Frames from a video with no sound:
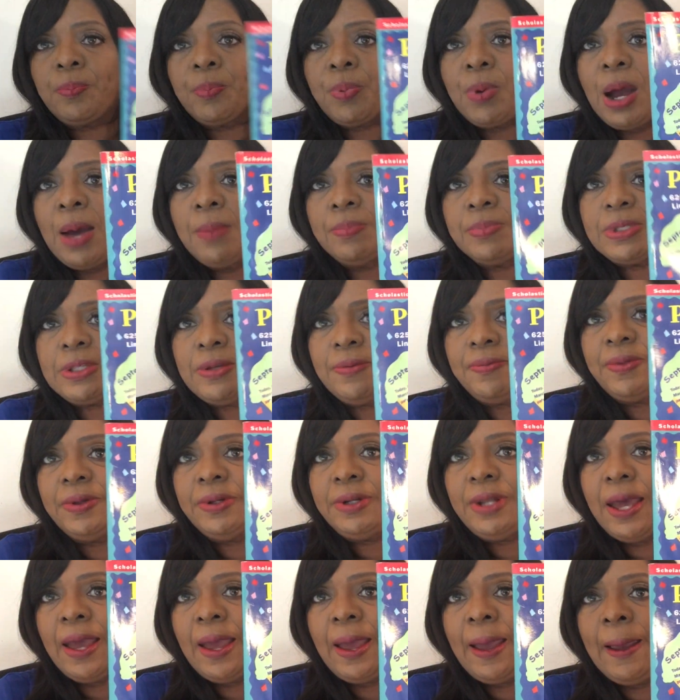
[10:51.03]
prompts of the
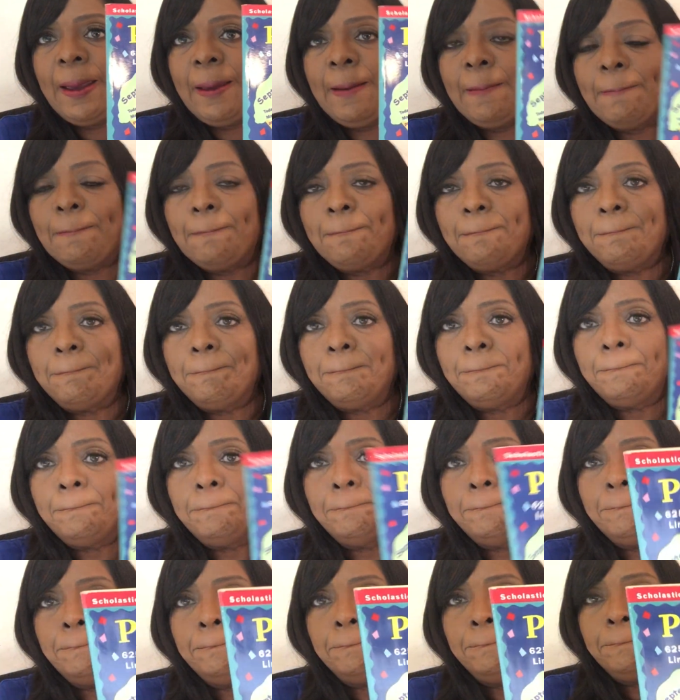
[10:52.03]
day.
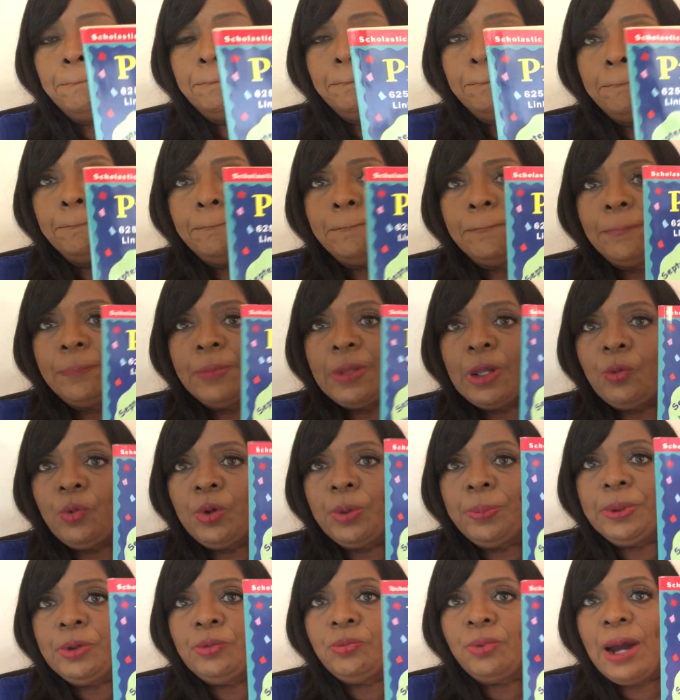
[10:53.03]
They will
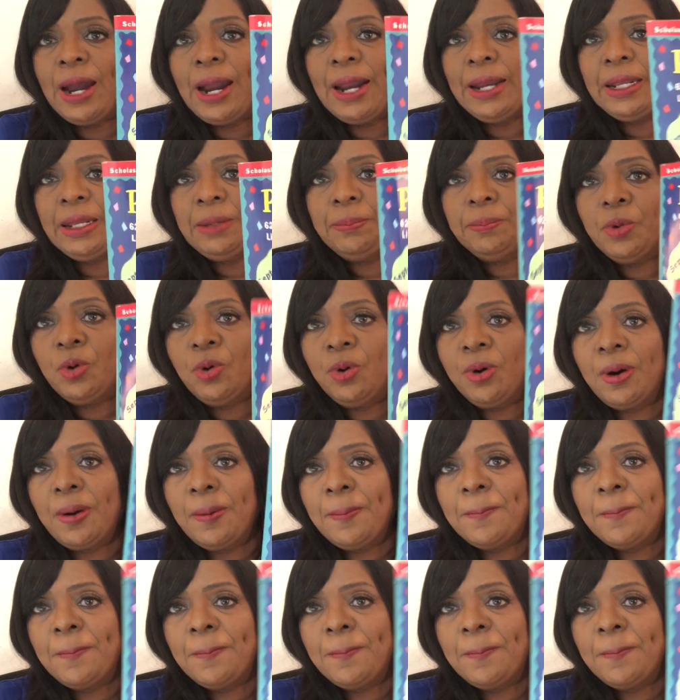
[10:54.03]
be writing more.